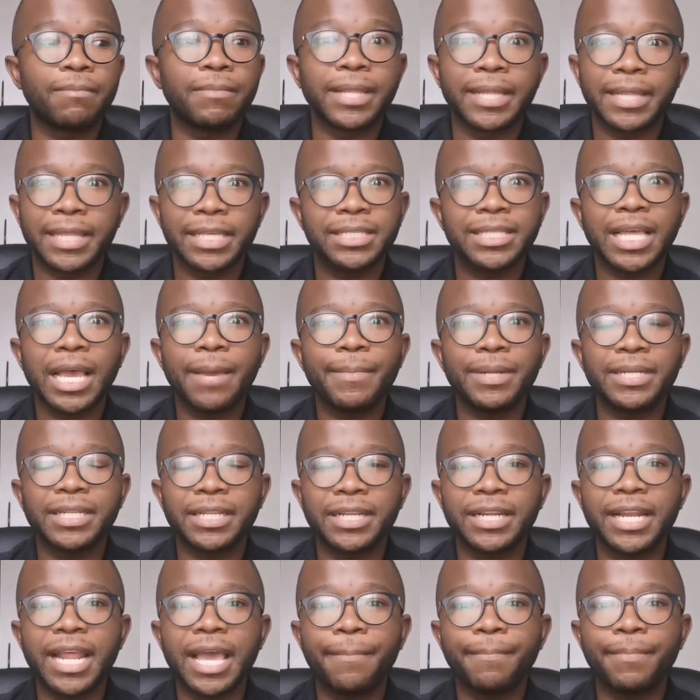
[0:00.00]
this time it
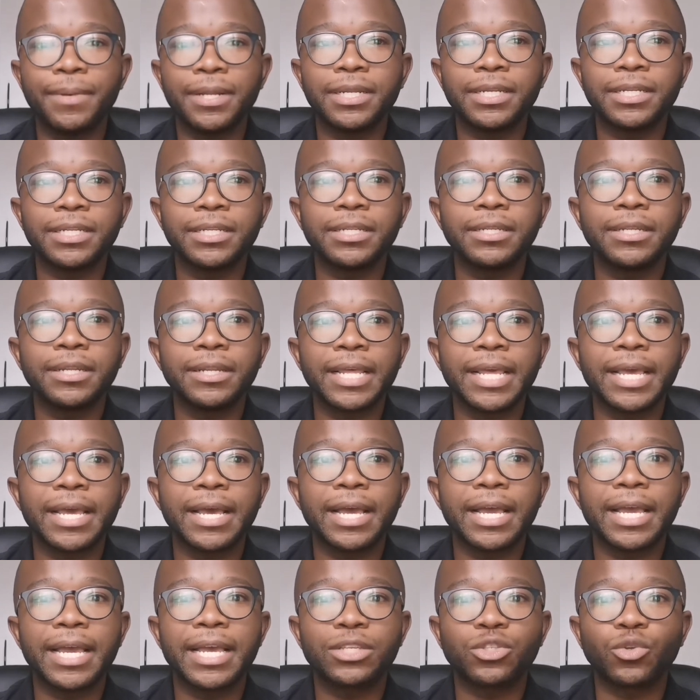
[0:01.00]
didn't happen
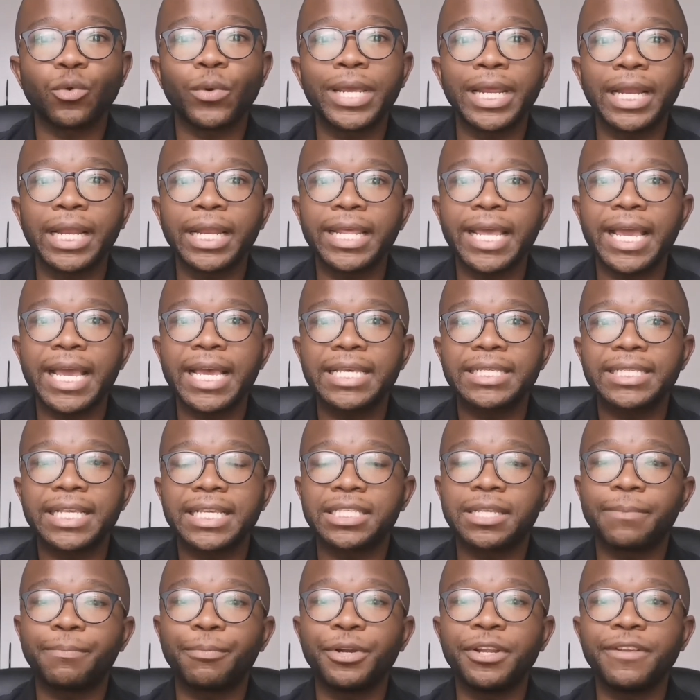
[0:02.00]
as quickly
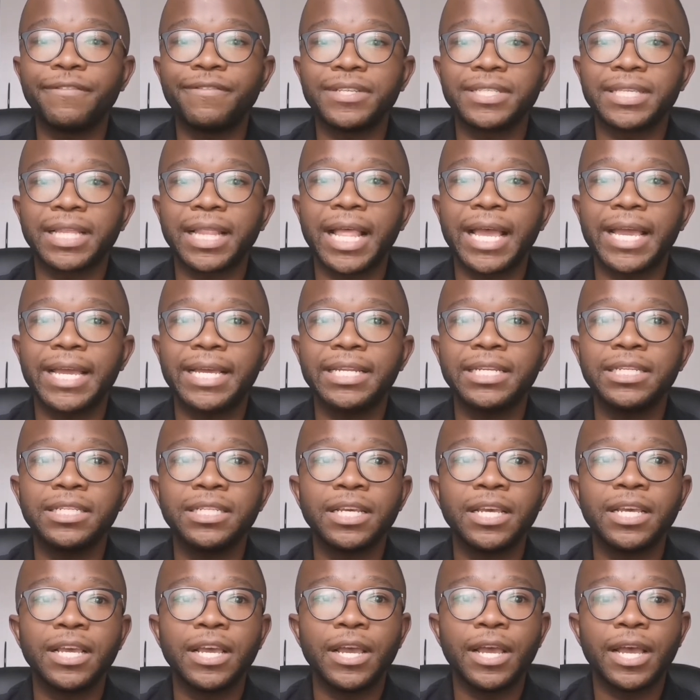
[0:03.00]
as a previous
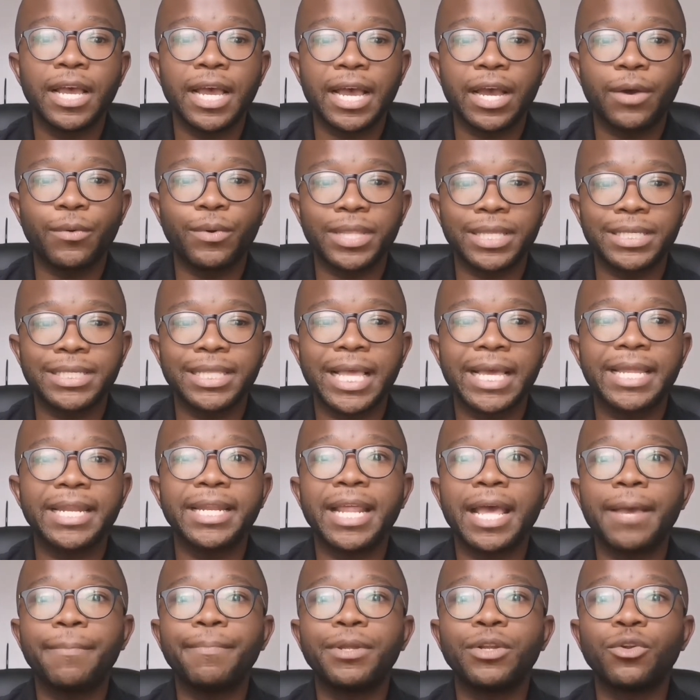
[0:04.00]
client. With this client,
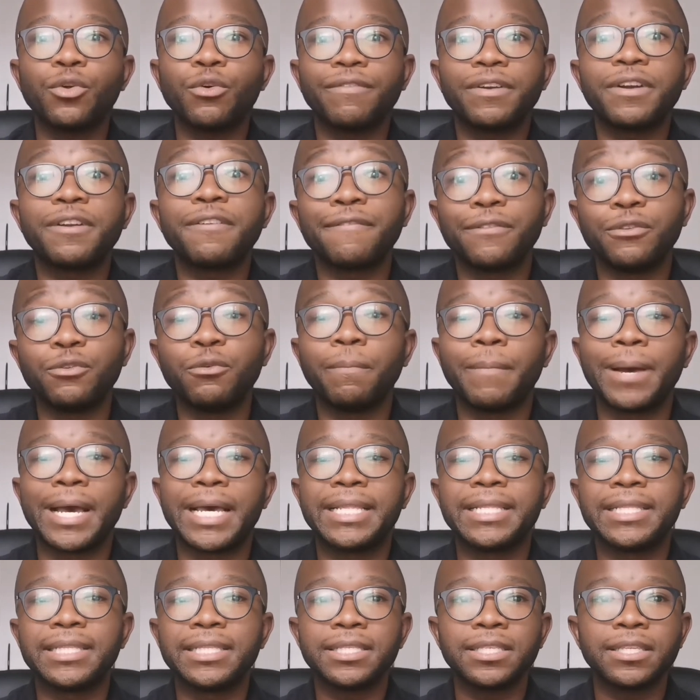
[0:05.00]
it happened over a few
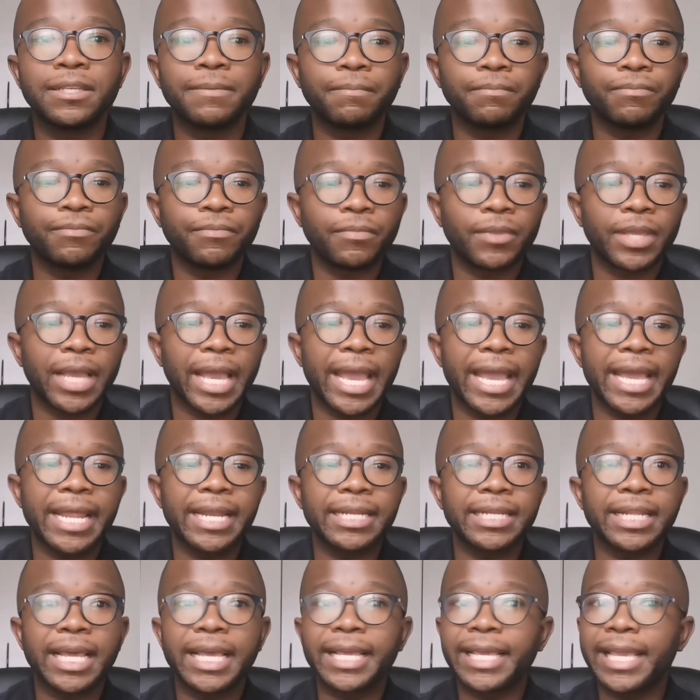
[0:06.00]
months.
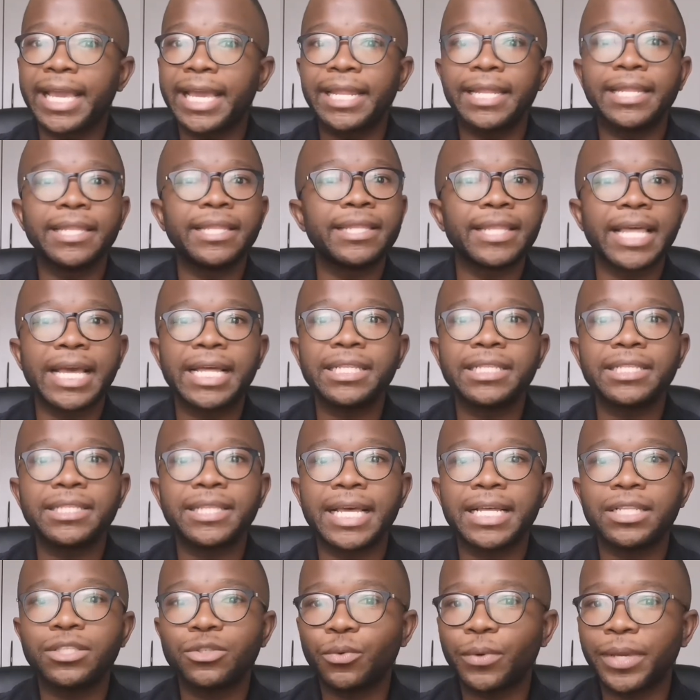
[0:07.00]
And again, that's
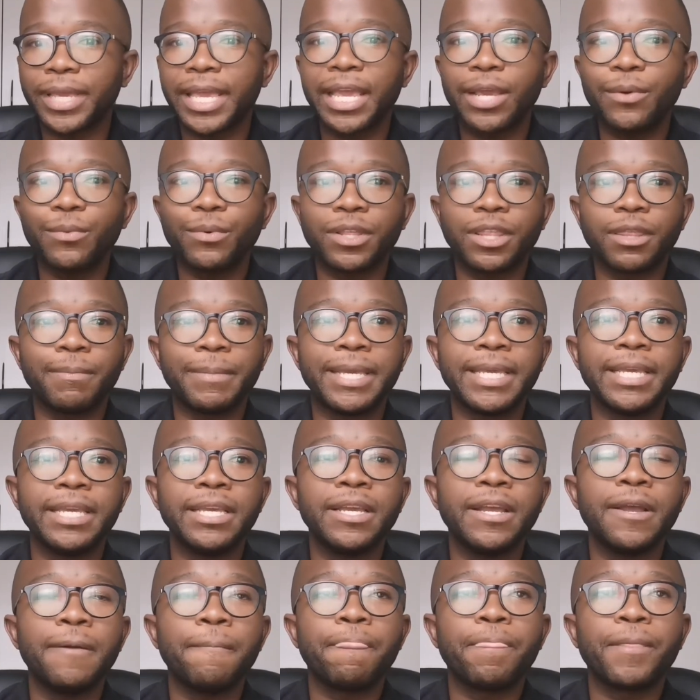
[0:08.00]
okay with
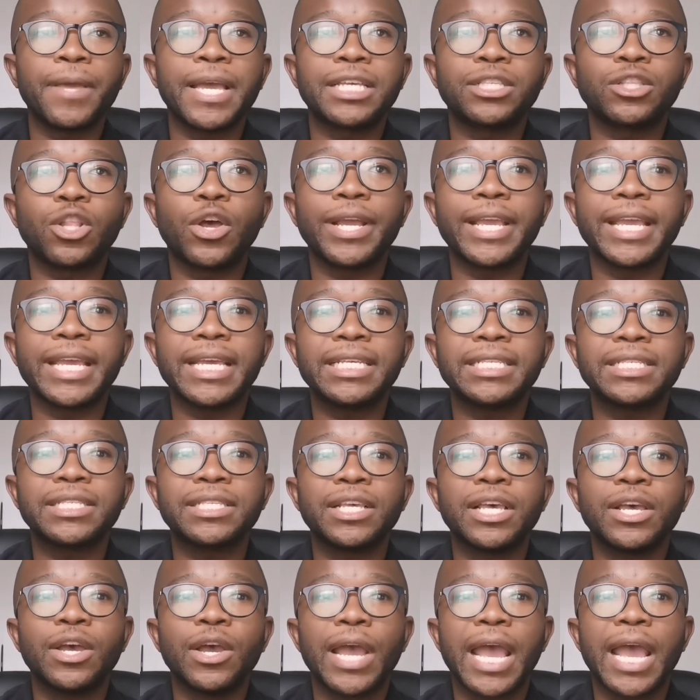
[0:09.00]
me, as long
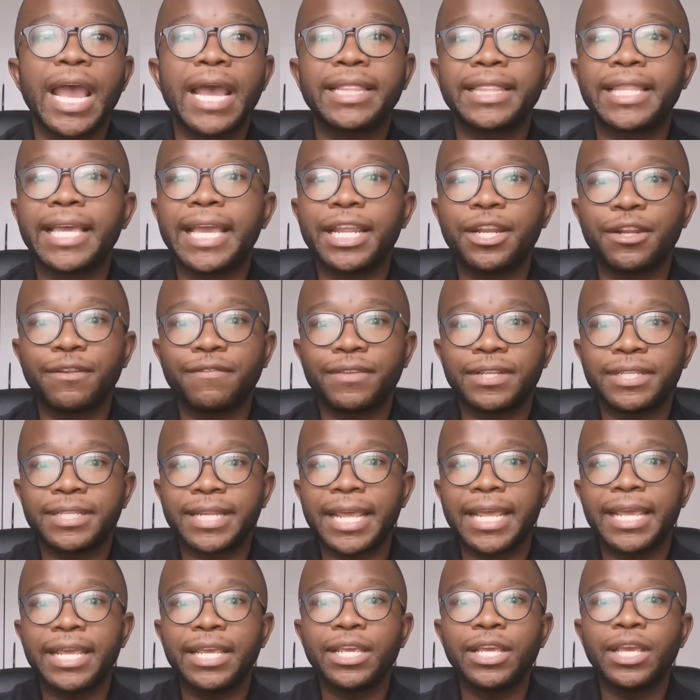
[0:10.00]
as at the end of the
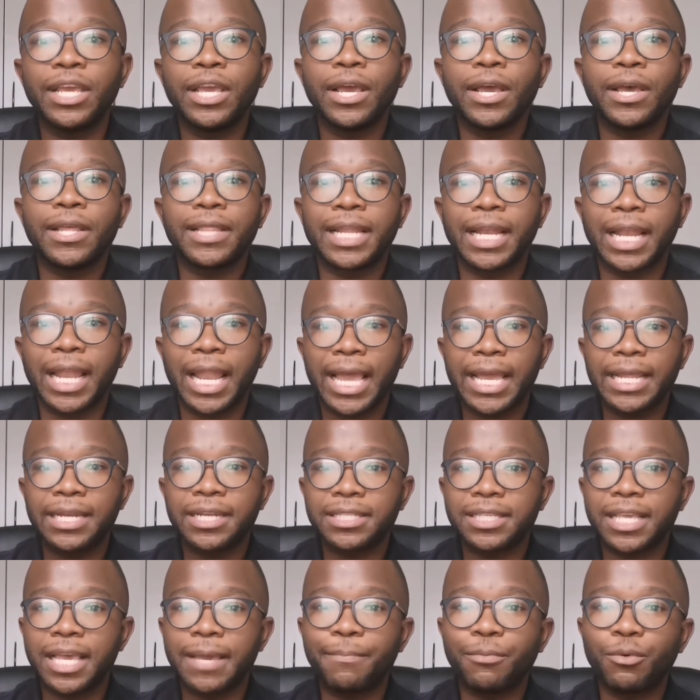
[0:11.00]
day, the client
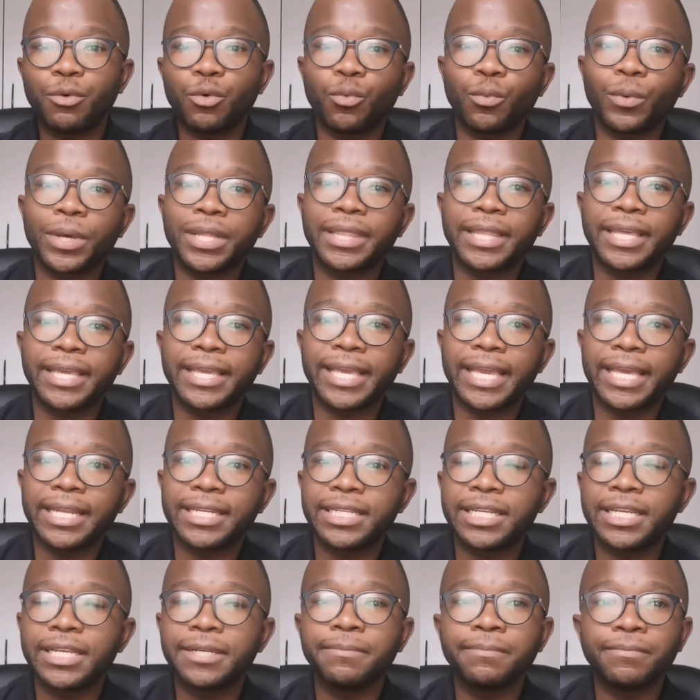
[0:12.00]
is happy with what they're
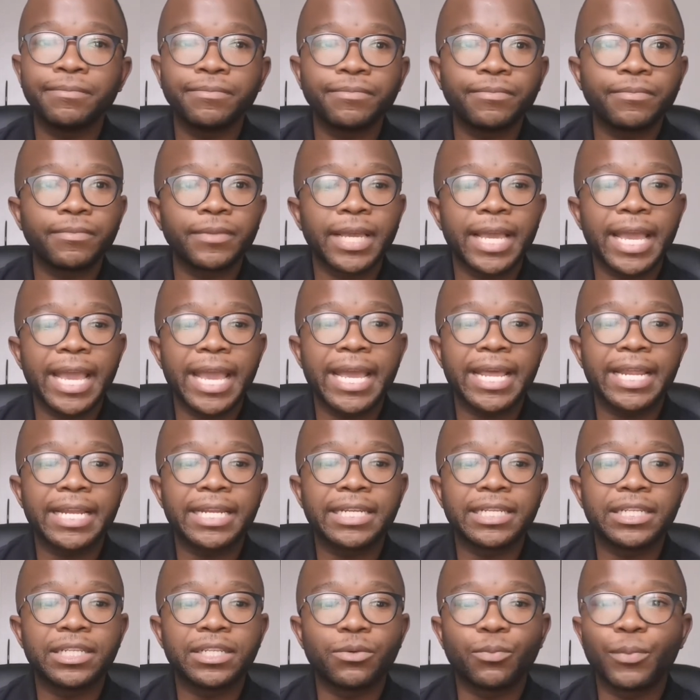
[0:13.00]
getting
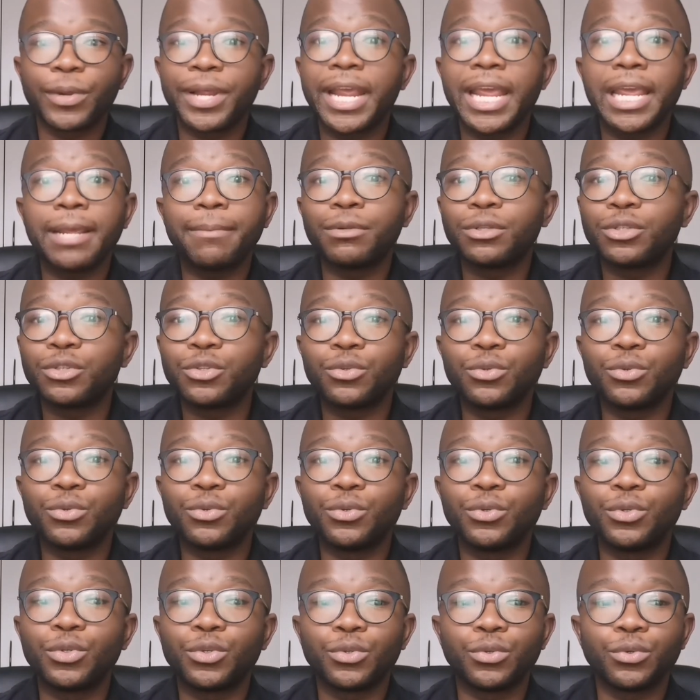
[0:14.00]
and we're able
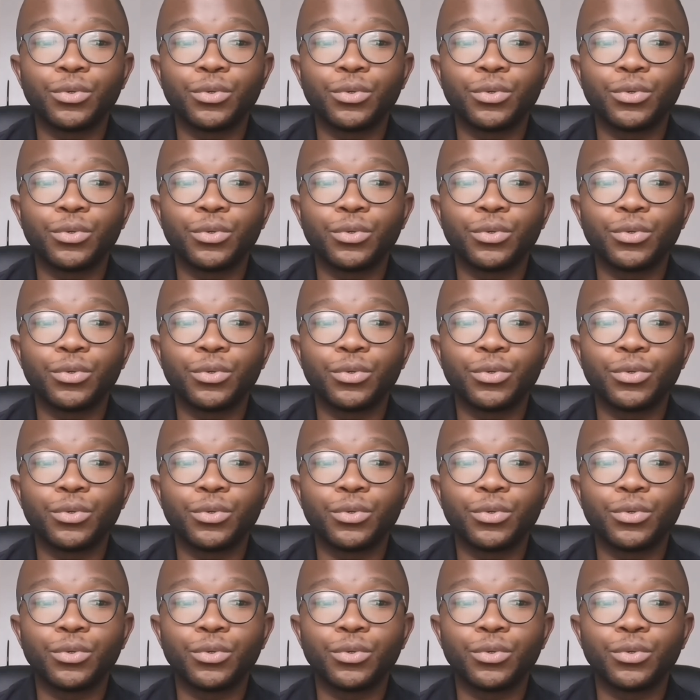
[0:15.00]
to